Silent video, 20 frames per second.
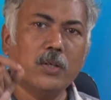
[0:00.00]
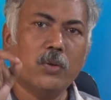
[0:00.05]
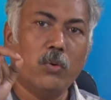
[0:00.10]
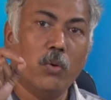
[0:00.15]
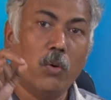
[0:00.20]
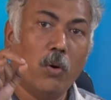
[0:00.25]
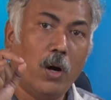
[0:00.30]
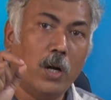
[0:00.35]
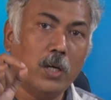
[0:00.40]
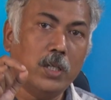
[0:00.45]

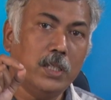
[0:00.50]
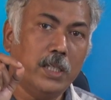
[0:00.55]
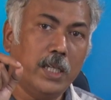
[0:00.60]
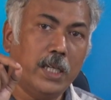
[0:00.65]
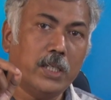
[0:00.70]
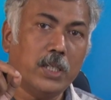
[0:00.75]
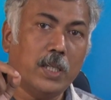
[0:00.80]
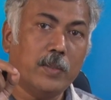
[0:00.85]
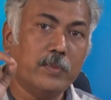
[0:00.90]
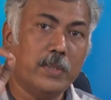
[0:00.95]

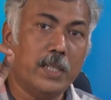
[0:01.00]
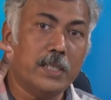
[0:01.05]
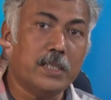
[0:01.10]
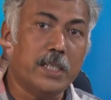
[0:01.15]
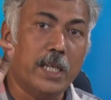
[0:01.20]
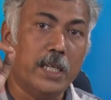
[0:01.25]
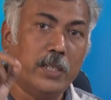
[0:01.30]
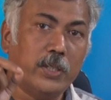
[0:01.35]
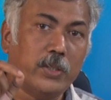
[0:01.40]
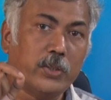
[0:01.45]
coordinate of the
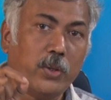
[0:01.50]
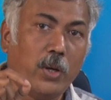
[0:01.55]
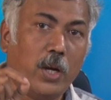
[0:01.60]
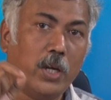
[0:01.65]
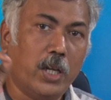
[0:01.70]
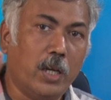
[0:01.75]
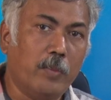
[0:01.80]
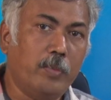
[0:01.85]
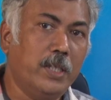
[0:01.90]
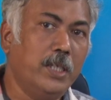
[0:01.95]

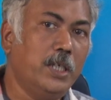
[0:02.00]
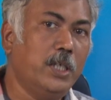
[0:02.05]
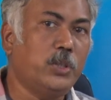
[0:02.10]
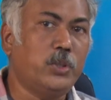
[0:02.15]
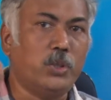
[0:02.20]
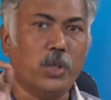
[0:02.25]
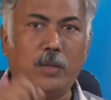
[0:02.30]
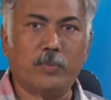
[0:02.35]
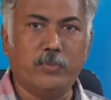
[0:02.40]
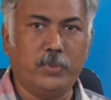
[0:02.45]
centroid of
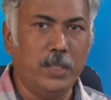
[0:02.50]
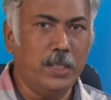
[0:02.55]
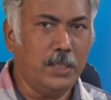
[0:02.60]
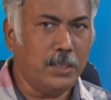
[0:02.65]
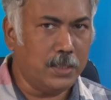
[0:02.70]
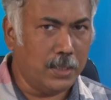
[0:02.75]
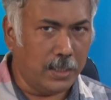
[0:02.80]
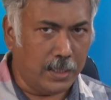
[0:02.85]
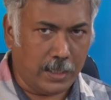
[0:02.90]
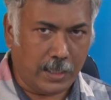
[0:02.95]
each of
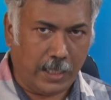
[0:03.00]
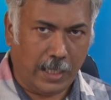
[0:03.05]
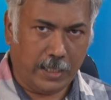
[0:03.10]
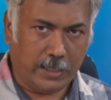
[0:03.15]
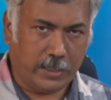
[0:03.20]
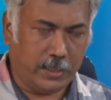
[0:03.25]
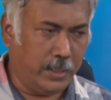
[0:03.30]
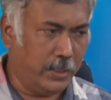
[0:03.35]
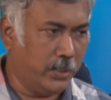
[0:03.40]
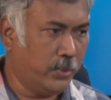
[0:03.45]
these
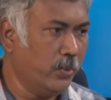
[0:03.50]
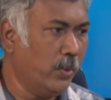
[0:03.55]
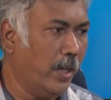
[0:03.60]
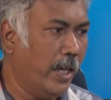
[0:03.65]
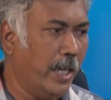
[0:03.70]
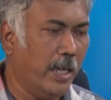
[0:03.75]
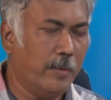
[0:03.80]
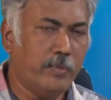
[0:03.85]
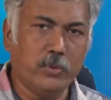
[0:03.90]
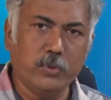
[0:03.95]
cluster. So, I
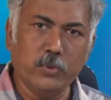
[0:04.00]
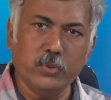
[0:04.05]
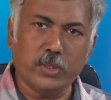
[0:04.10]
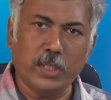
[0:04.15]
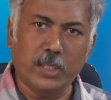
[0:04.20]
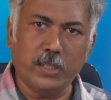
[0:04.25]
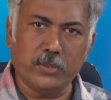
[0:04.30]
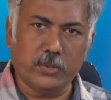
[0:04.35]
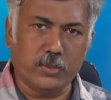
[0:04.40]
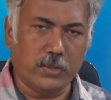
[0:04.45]
have two
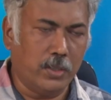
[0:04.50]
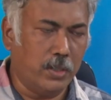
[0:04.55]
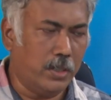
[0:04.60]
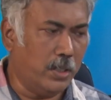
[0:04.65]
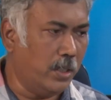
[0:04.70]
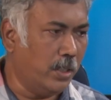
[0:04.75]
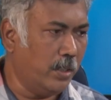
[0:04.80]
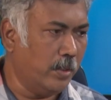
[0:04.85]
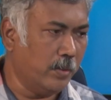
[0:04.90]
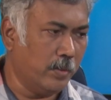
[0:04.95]
center
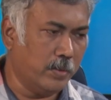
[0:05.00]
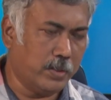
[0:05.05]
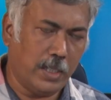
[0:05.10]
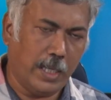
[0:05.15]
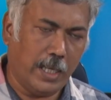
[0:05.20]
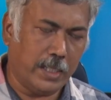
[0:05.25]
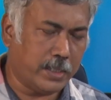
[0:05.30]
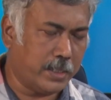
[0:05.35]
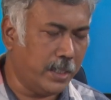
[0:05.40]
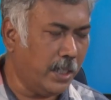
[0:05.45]
uh,
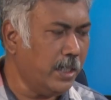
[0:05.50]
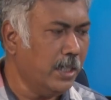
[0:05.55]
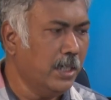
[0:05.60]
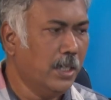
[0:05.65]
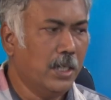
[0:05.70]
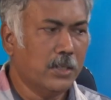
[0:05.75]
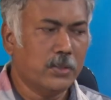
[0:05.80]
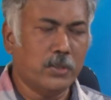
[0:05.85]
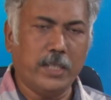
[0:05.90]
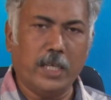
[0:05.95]
cluster.
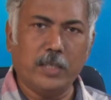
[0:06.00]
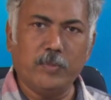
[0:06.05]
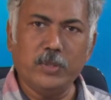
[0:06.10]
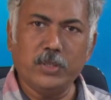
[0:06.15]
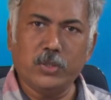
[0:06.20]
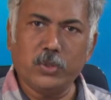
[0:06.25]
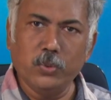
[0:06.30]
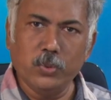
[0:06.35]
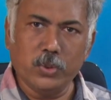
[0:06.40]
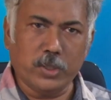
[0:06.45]
So, that
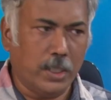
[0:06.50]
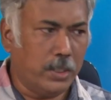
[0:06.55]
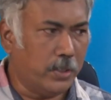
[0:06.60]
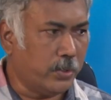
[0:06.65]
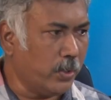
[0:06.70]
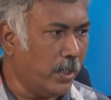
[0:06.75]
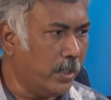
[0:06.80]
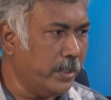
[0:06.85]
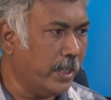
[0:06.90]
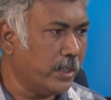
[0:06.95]
means two
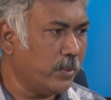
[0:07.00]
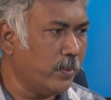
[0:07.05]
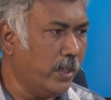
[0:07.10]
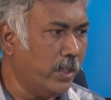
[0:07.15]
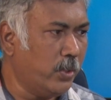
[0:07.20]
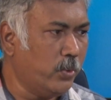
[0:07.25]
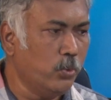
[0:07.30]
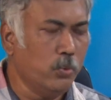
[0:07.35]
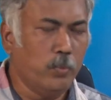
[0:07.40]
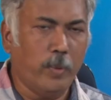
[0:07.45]
centroid that is why
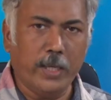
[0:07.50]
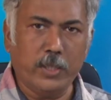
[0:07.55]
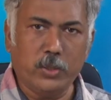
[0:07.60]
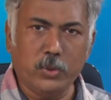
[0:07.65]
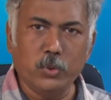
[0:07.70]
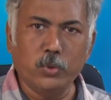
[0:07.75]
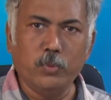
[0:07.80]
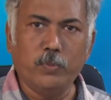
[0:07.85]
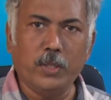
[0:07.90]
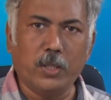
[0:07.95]
2 by
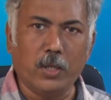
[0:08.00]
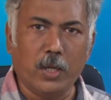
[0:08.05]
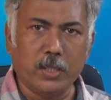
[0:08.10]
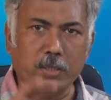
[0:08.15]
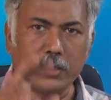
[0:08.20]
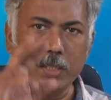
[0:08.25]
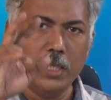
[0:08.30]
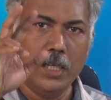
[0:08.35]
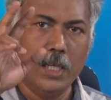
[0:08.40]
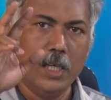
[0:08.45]
2
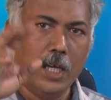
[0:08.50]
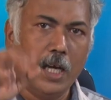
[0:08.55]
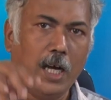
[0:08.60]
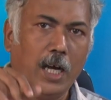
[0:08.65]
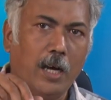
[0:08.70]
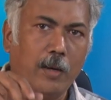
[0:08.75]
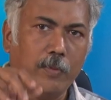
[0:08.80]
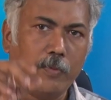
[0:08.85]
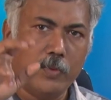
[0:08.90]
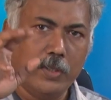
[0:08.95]
because
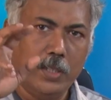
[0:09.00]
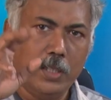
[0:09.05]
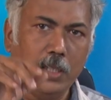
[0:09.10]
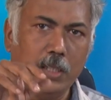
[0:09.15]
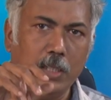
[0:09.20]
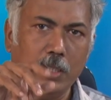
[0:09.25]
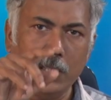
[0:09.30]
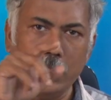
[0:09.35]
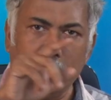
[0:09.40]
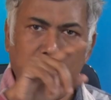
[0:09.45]
uh,
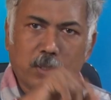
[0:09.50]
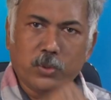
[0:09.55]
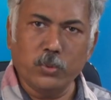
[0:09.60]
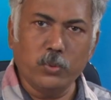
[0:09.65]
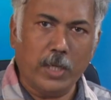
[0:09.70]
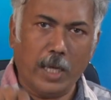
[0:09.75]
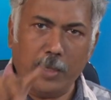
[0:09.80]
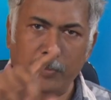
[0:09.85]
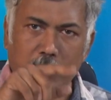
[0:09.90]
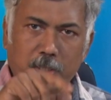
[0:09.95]
it is a two
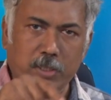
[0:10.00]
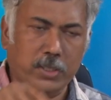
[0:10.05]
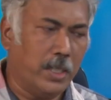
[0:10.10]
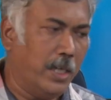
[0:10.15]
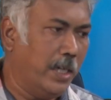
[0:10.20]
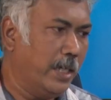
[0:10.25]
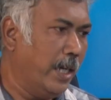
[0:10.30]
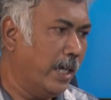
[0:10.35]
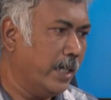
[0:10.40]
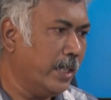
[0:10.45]

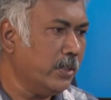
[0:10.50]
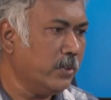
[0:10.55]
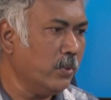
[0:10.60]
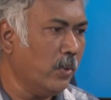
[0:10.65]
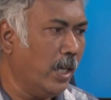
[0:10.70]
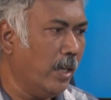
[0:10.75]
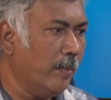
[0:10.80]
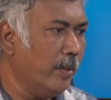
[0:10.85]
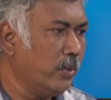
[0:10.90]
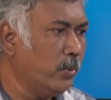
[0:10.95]
dimensional data. So,
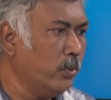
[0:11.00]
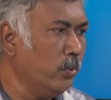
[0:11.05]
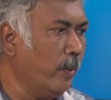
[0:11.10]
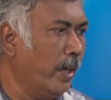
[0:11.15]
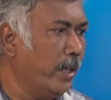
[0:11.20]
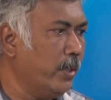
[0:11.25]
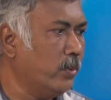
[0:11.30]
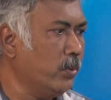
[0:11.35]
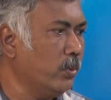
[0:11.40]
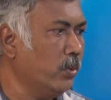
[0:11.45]
I have a 2
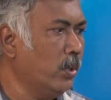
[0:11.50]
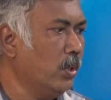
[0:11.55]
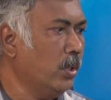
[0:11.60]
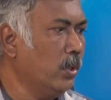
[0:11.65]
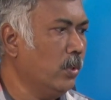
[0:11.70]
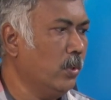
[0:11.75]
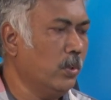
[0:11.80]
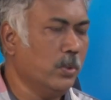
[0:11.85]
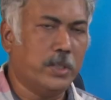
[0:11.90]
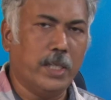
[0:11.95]
by 2
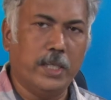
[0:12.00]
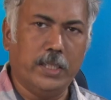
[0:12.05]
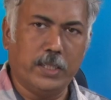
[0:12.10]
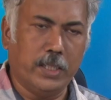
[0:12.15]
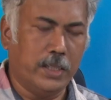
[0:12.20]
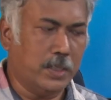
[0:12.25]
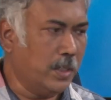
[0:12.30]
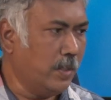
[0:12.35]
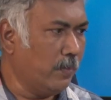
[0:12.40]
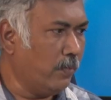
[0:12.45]

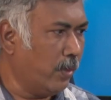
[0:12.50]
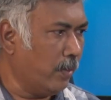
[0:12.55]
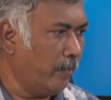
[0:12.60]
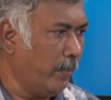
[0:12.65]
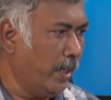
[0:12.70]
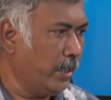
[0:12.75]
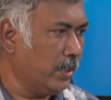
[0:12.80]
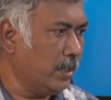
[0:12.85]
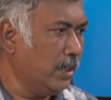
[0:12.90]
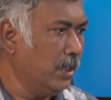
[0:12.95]
centers
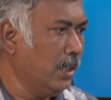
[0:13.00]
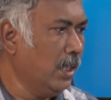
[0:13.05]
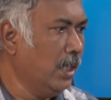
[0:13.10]
information.